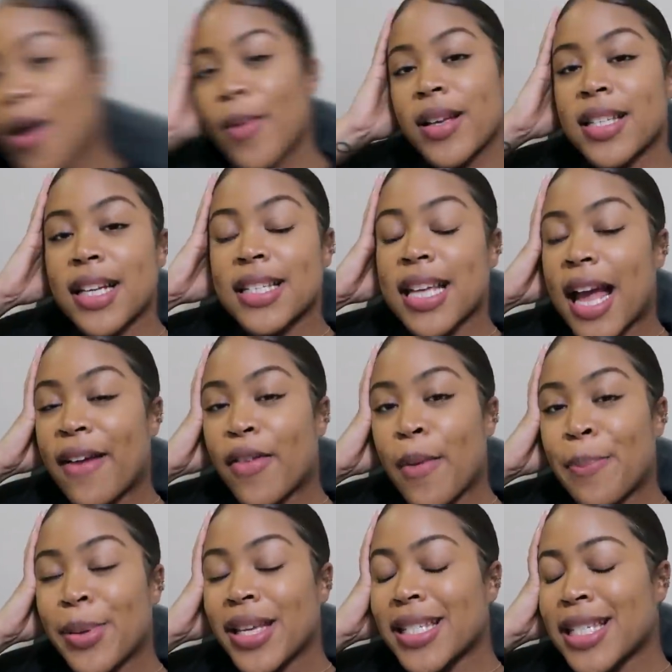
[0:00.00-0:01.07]
i always like to have
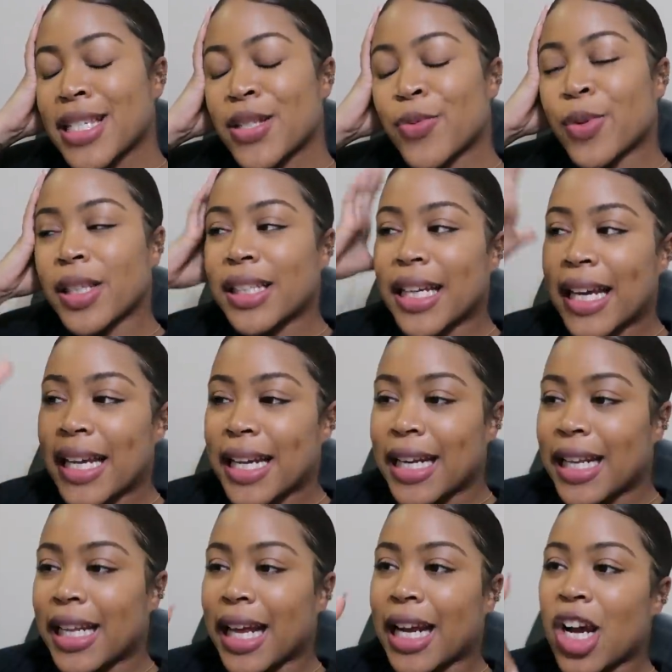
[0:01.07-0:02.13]
a business
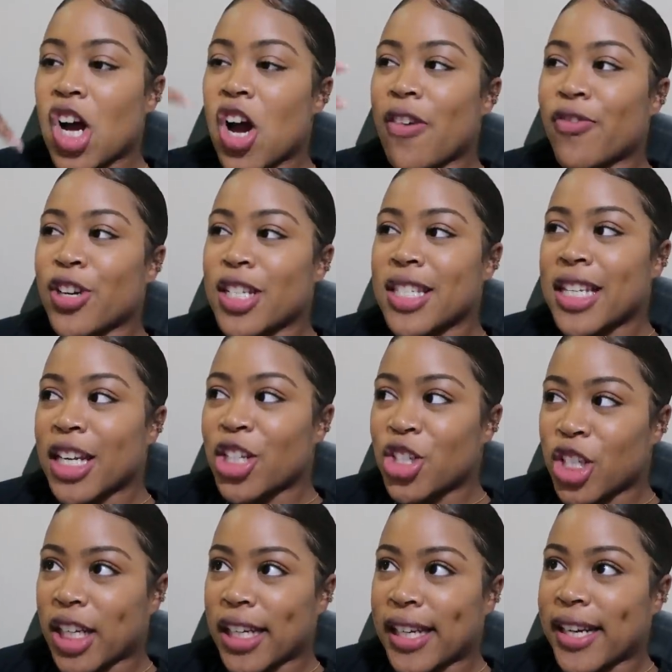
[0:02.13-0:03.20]
related like
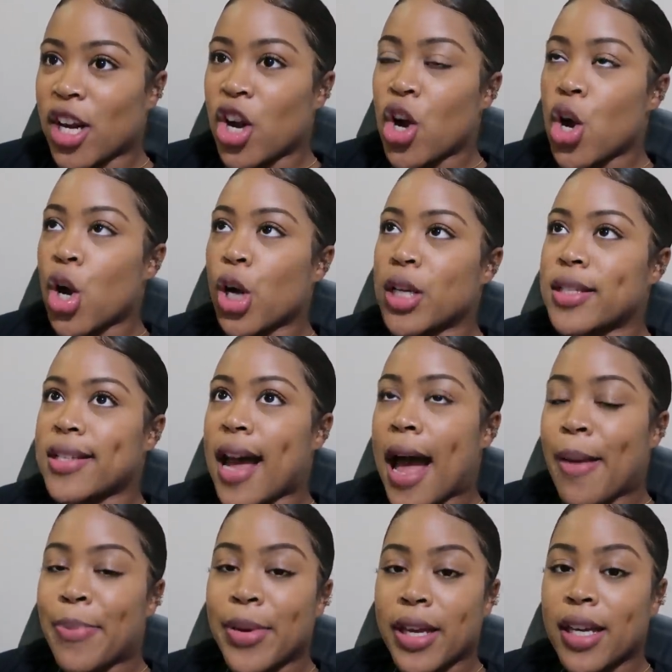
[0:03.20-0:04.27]
conversation or
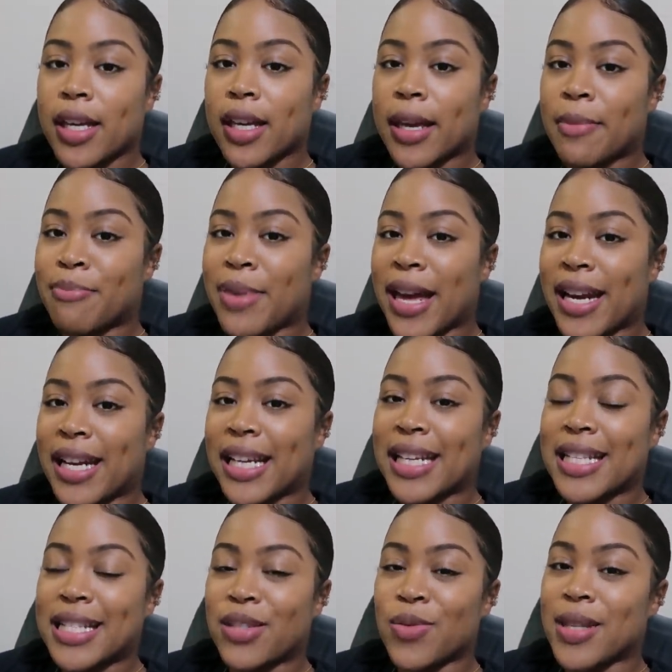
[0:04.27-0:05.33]
topic embedded
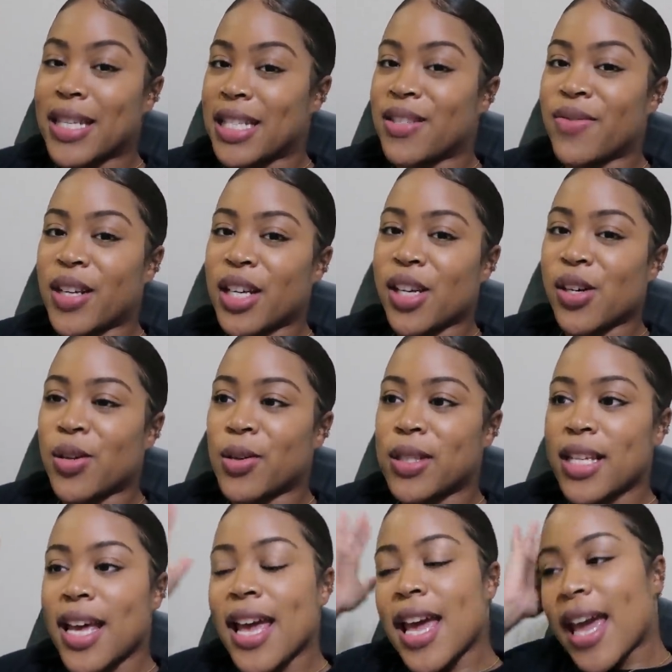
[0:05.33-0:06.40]
into these
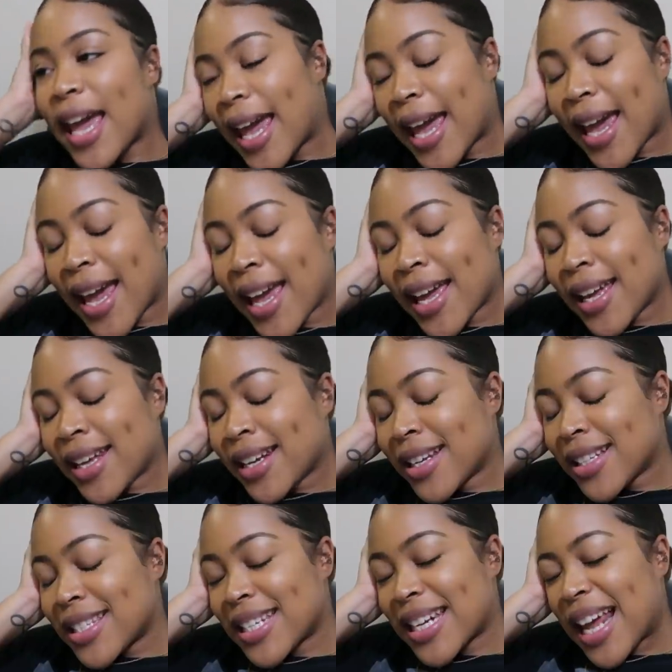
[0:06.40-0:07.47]
videos
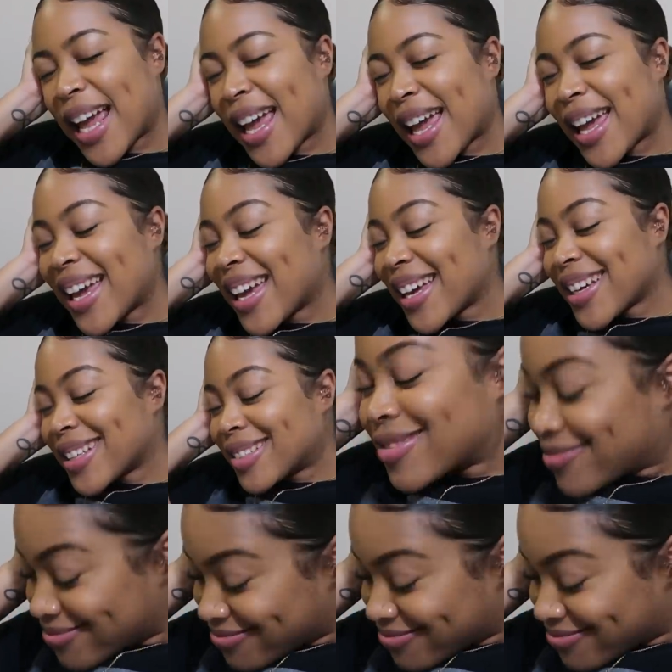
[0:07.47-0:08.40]
and today